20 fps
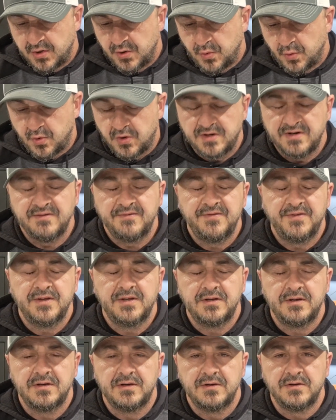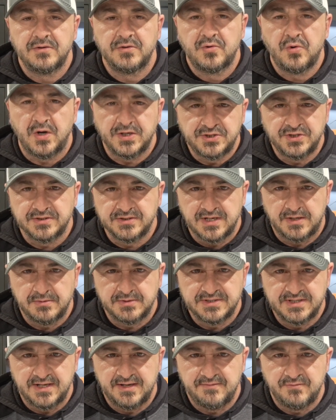One of the questions I
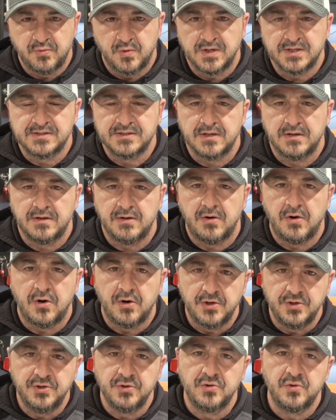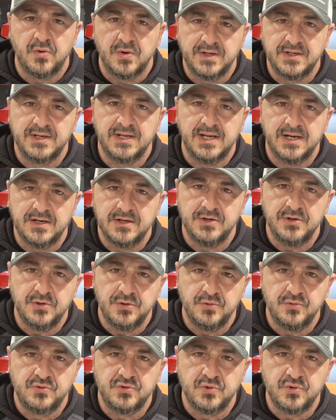received was, are you going to get a new